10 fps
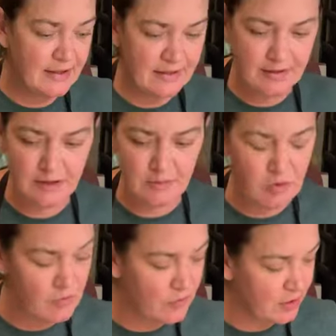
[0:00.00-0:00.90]
and I
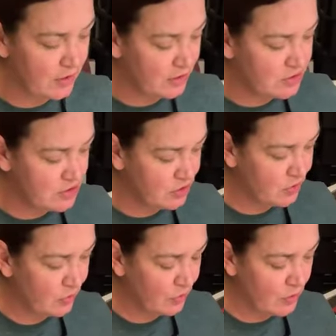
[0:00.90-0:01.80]
am going
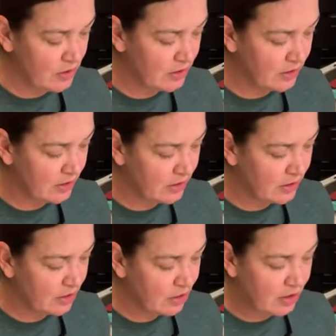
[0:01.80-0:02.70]
to
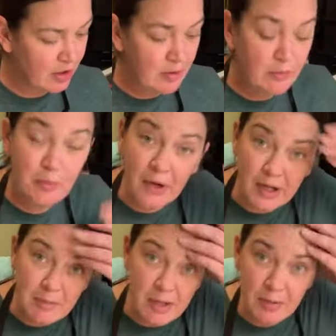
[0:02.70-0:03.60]

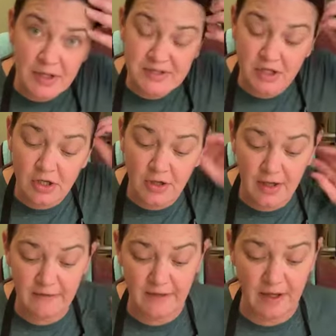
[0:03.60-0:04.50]
break up my
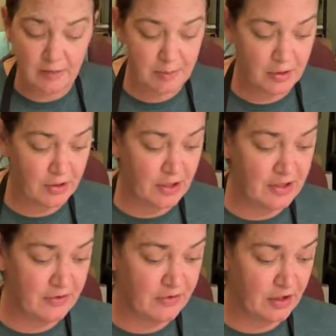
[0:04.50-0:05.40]
puzzle and then
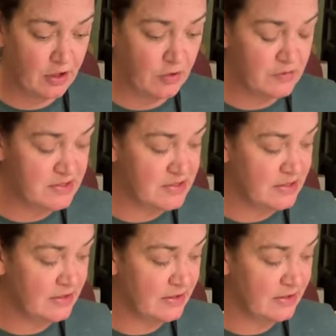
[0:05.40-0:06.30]
put
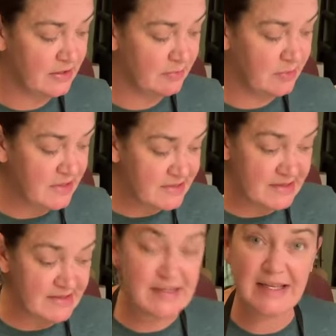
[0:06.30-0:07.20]
those
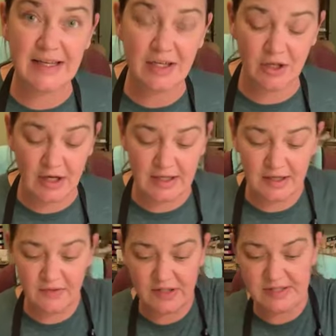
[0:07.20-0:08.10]
pieces in here
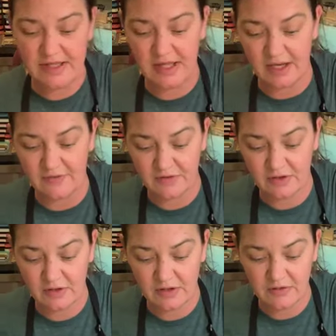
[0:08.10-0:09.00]
and give it as a gift.
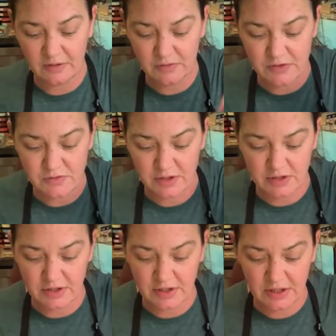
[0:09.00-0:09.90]
Okay, there was
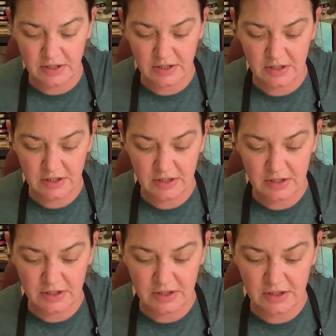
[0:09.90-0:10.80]
130.
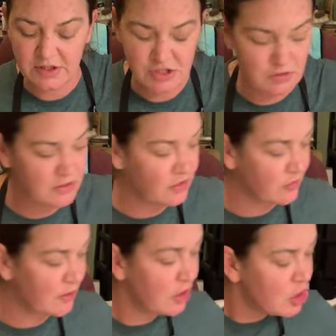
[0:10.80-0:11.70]
Let's do
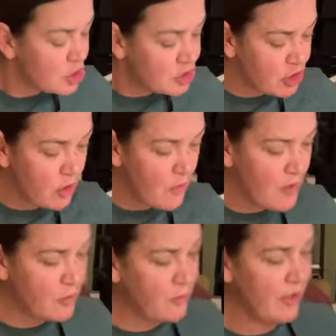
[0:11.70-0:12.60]
another one. So
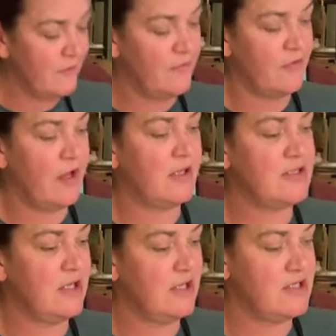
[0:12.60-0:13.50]
while we're waiting for
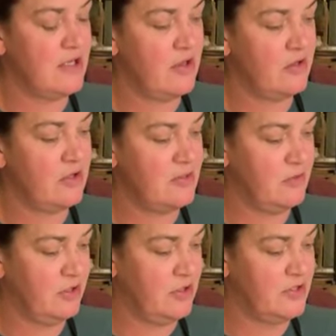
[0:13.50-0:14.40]
that to get together, let's
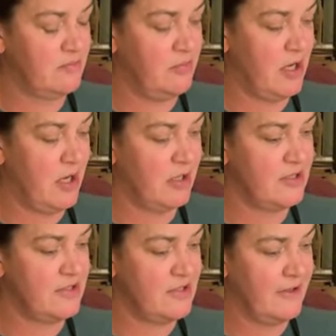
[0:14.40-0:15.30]
build this
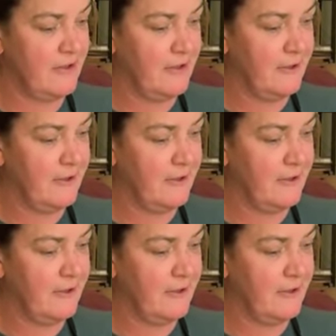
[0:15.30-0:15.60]
box.